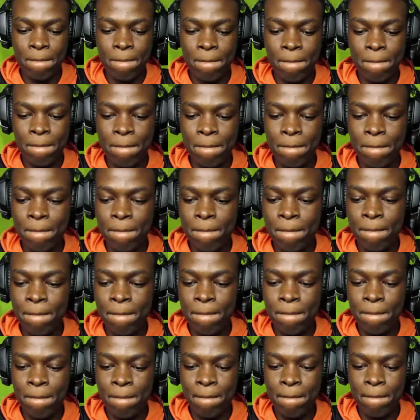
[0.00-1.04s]

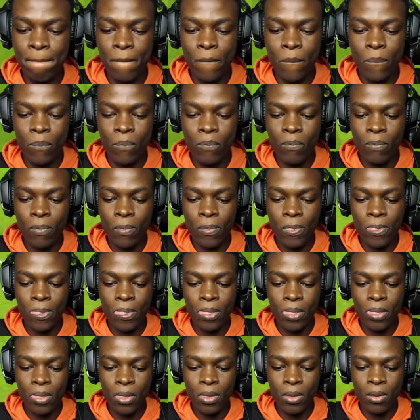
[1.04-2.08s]

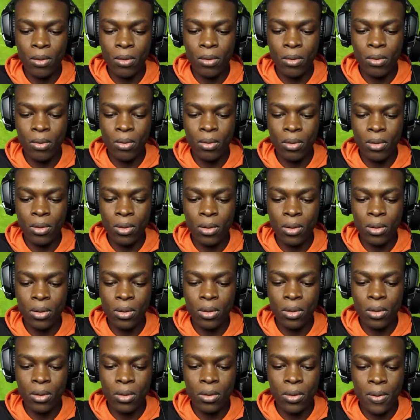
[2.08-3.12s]

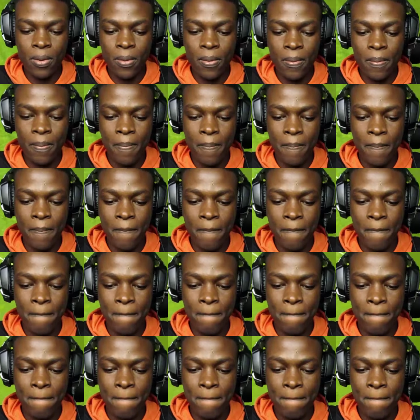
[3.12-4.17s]

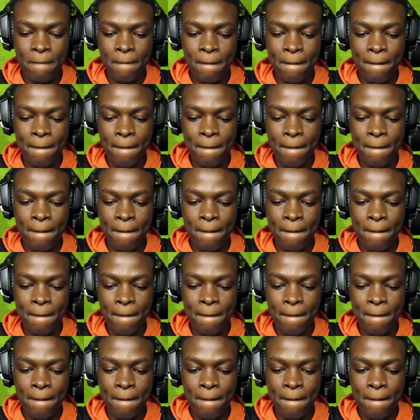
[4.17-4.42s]
(silence)